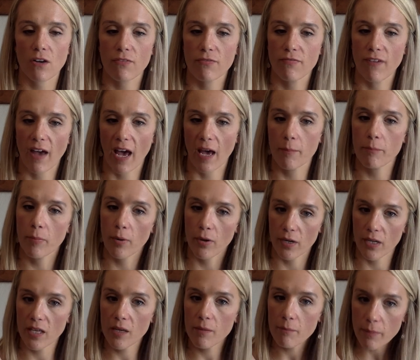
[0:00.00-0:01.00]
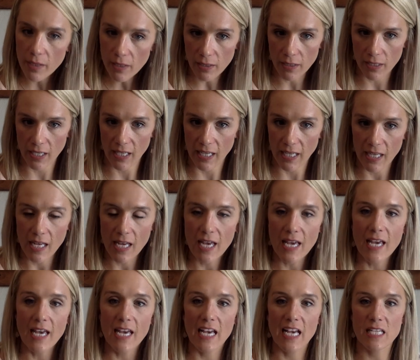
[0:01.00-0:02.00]
our fat burning ability,
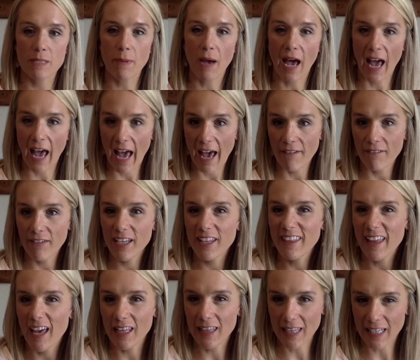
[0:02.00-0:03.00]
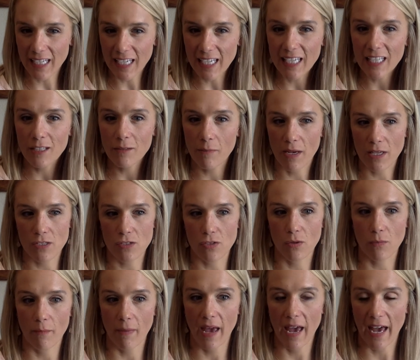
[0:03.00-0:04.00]
is by having that lean
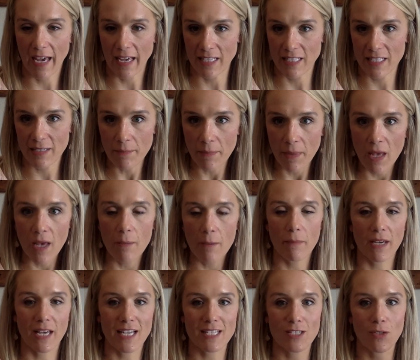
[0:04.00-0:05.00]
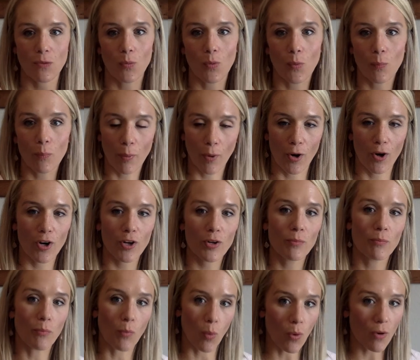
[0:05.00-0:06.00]
muscle mass, because it will
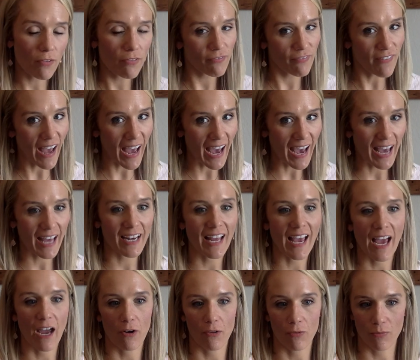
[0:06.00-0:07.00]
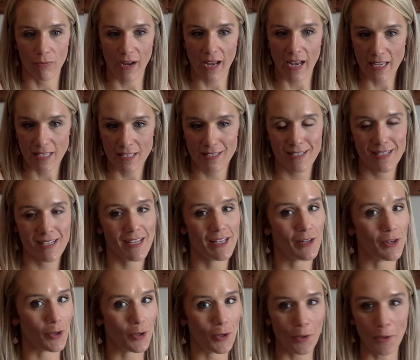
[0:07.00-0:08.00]
burn more fat at rest. And
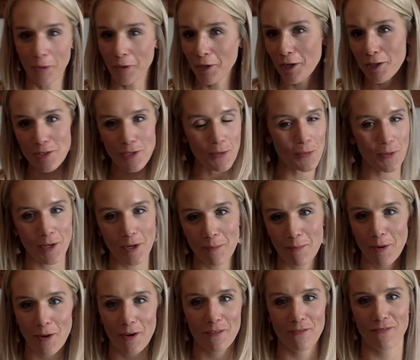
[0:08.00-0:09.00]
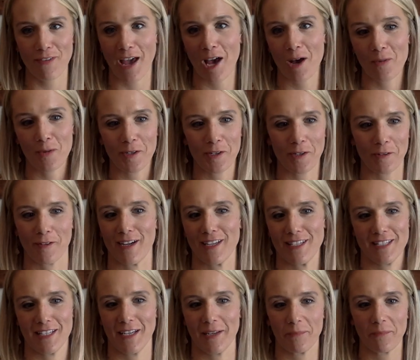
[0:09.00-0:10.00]
who doesn't want to burn fat when you're
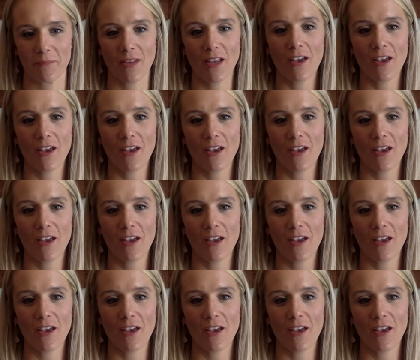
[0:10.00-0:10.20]
resting?